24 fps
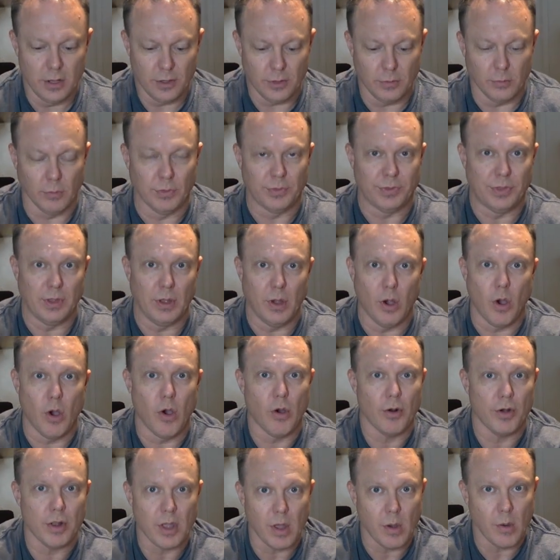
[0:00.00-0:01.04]
with the
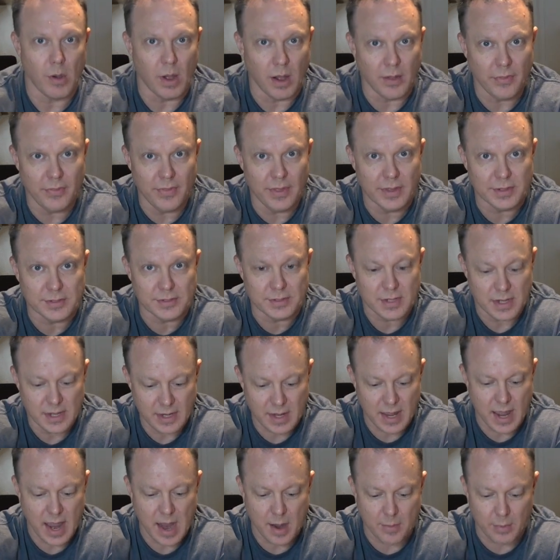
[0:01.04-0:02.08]
audio on this
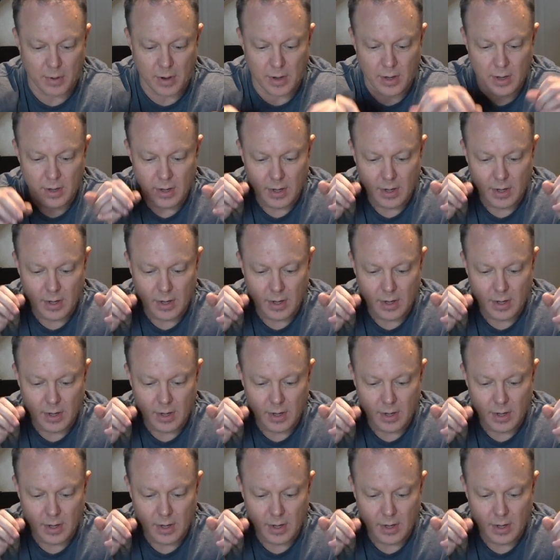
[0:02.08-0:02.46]
camera.